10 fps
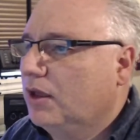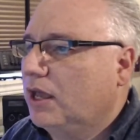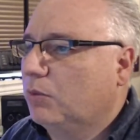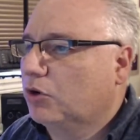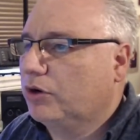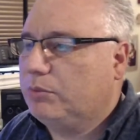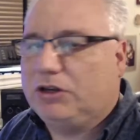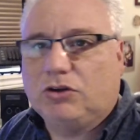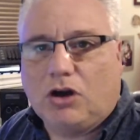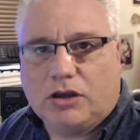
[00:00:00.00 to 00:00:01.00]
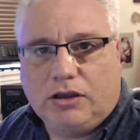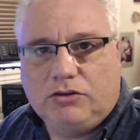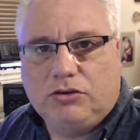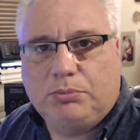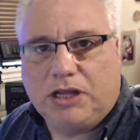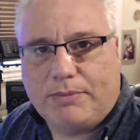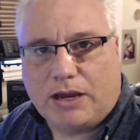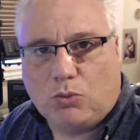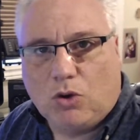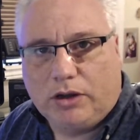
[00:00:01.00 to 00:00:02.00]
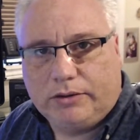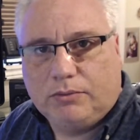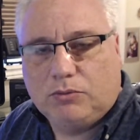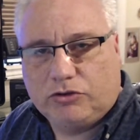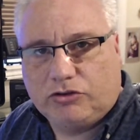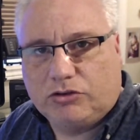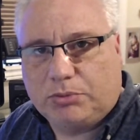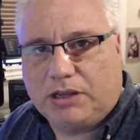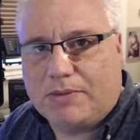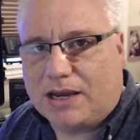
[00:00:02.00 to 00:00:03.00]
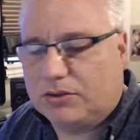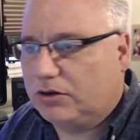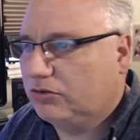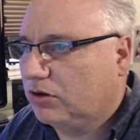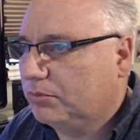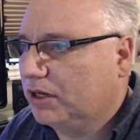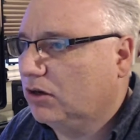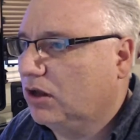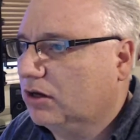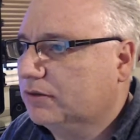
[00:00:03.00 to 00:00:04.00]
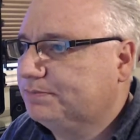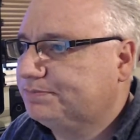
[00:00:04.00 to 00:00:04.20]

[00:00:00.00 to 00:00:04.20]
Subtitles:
And we're going to be talking to playback 1, which is the playback that is on my clock.